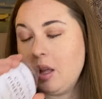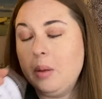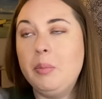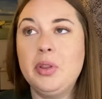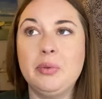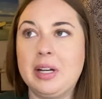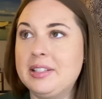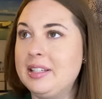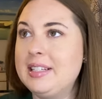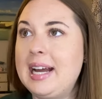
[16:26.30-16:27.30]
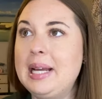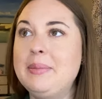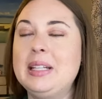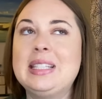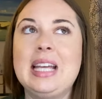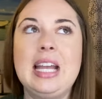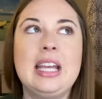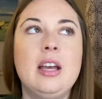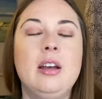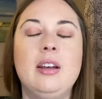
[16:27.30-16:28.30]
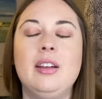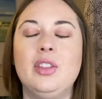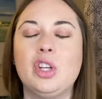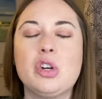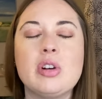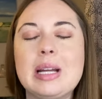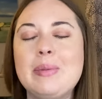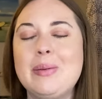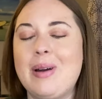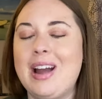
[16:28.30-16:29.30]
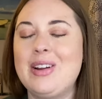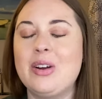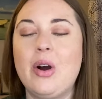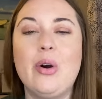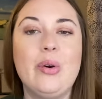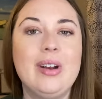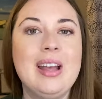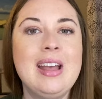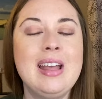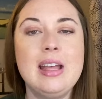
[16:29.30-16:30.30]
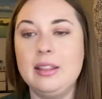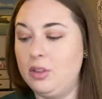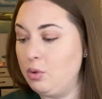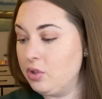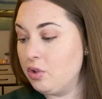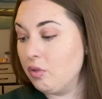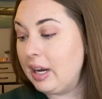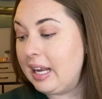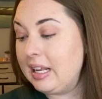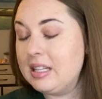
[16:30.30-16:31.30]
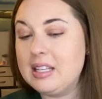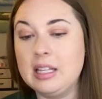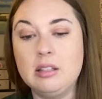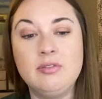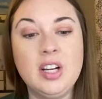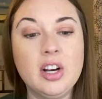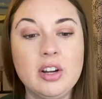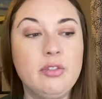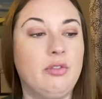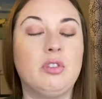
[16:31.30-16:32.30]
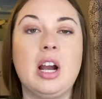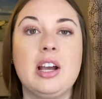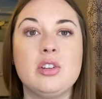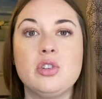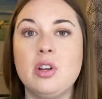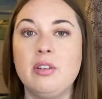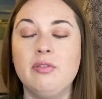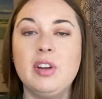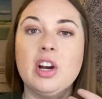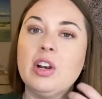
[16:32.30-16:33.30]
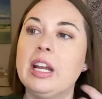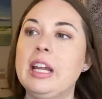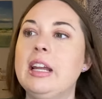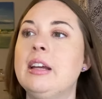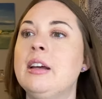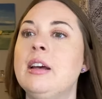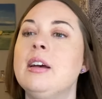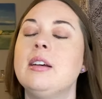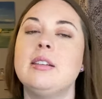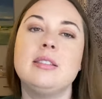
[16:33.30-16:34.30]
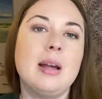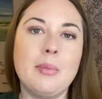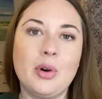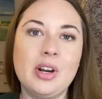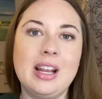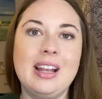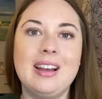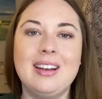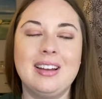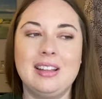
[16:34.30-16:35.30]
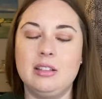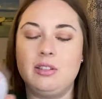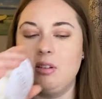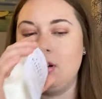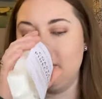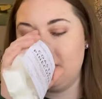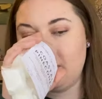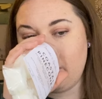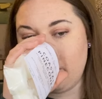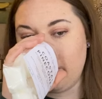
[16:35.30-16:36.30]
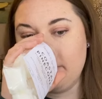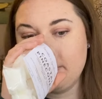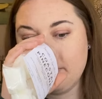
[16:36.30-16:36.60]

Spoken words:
But the rest of the time, it's like the creamy pine cone, those greens. It's very fresh, very summery. It's so good.